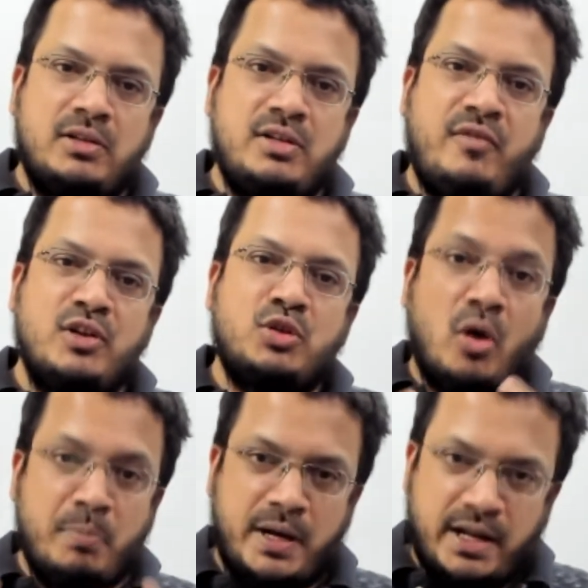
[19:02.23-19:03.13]
defense
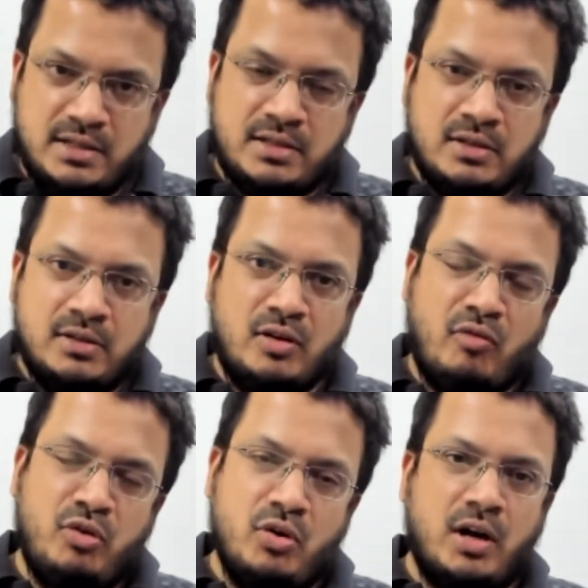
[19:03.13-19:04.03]
competence, now
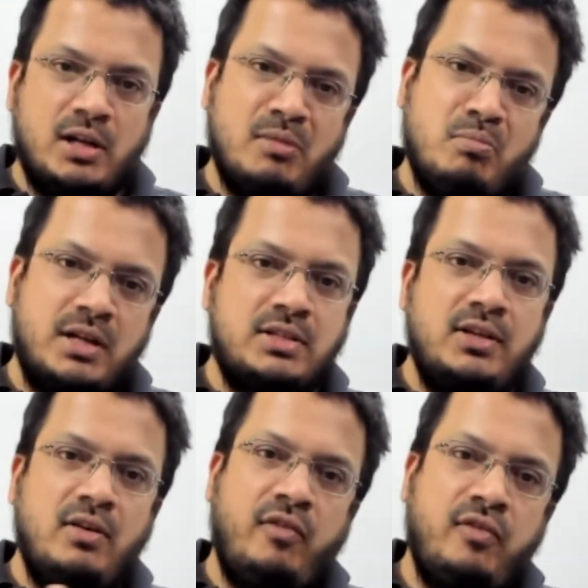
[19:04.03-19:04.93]
you are at the mercy
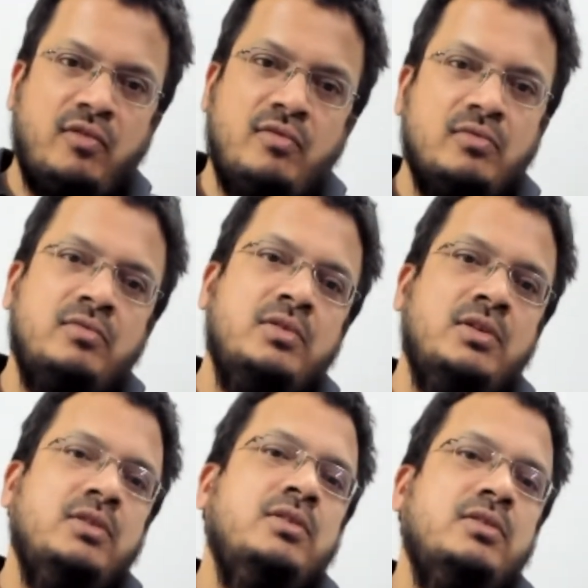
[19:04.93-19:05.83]
of
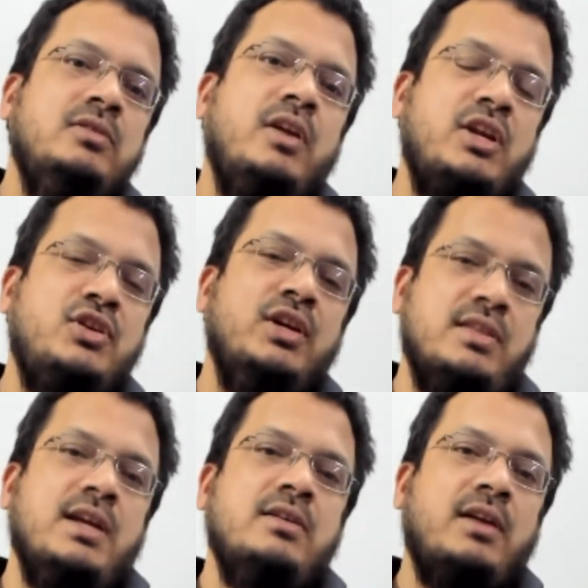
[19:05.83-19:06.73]
Russian
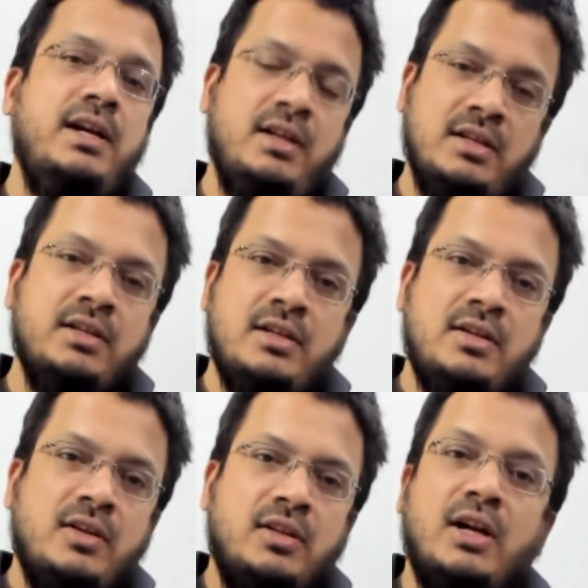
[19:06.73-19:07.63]
thing, right?
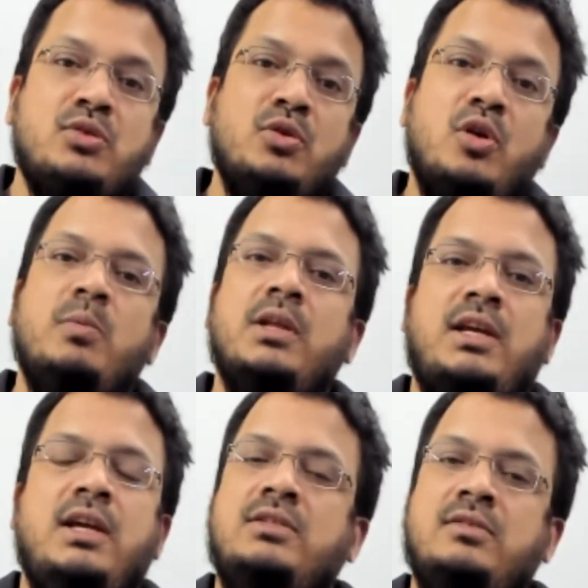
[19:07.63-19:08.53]
That should not be the
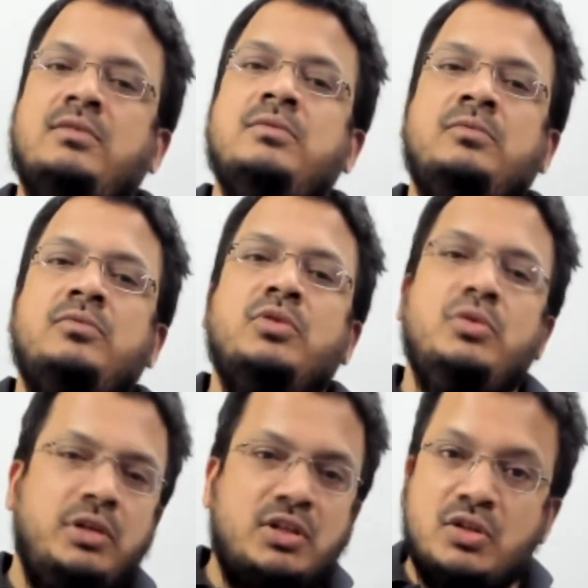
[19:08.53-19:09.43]
case.
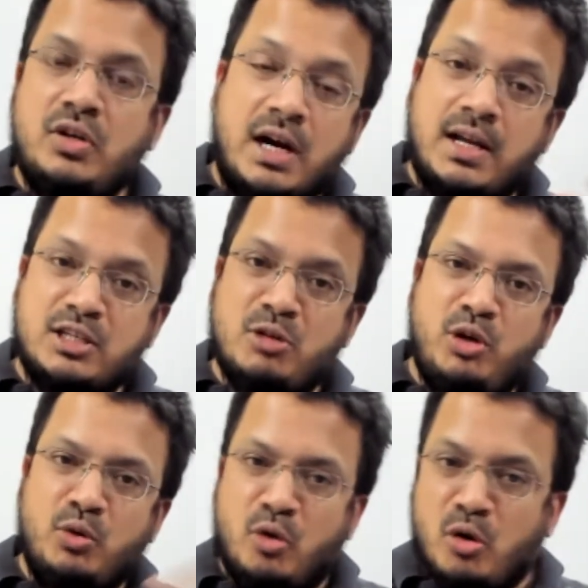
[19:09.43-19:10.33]
That doesn't mean
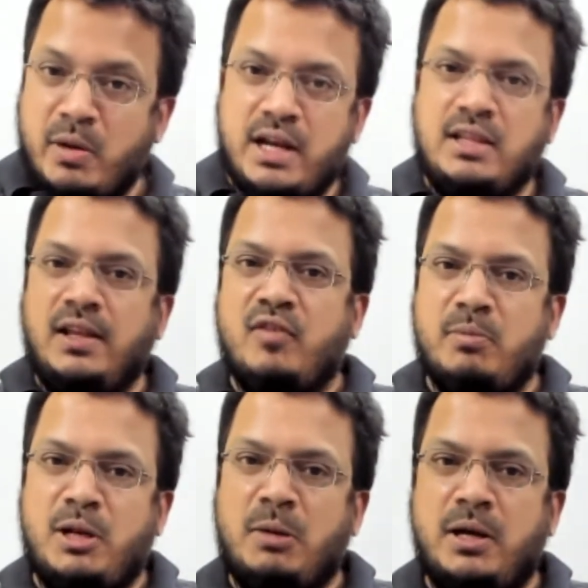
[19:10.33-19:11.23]
you don't buy anything from
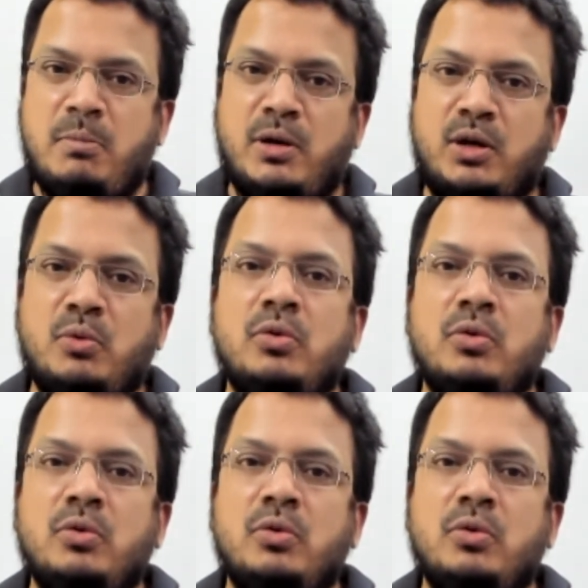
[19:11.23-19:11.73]
anybody, but